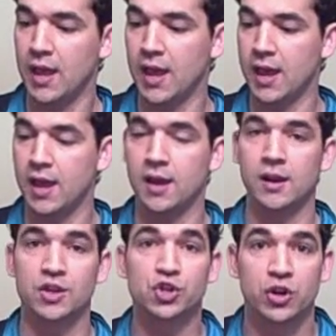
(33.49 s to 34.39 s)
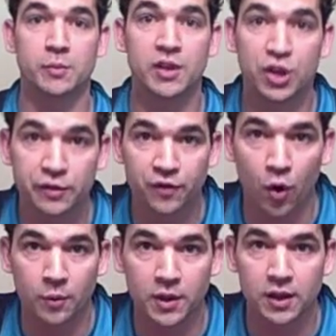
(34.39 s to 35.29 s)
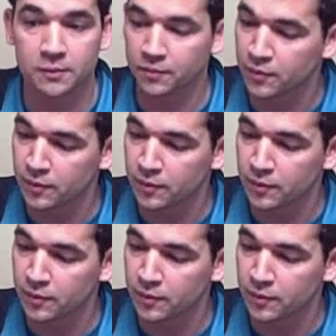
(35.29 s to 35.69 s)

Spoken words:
an extremely good formula.